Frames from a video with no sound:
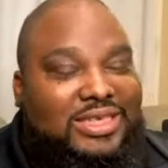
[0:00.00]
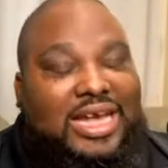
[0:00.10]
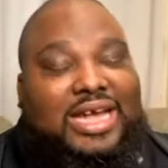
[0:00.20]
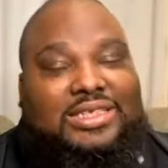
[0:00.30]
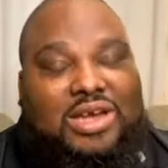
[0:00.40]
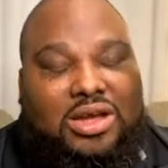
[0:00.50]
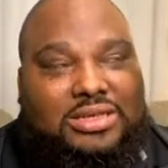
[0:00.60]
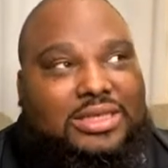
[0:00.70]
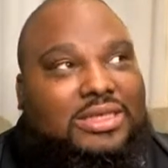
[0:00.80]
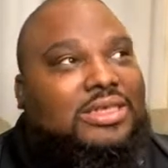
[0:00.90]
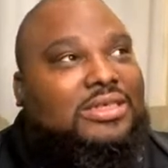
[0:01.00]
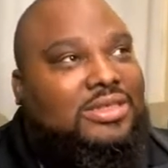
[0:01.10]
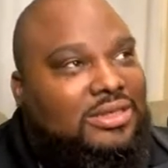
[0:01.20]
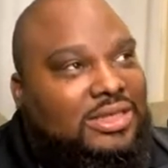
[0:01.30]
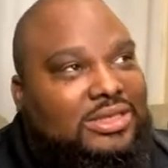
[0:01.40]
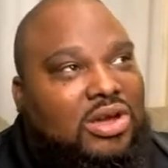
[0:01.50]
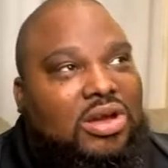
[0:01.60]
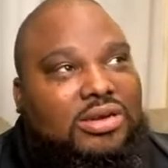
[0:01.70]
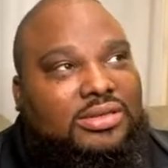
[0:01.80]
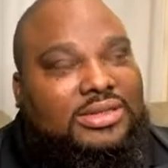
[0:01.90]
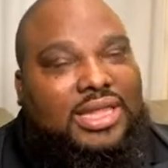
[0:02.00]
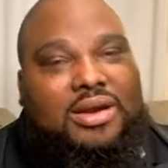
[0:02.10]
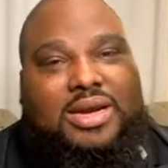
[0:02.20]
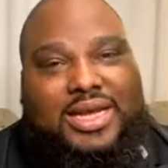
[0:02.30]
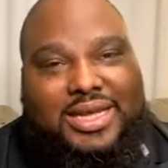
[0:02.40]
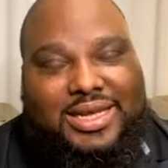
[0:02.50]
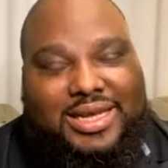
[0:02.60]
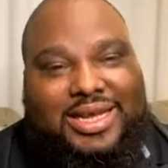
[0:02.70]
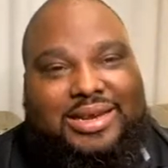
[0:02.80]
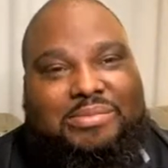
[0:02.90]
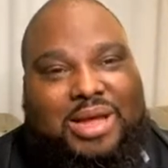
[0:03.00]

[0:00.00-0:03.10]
Yeah, the daughter's 30 and the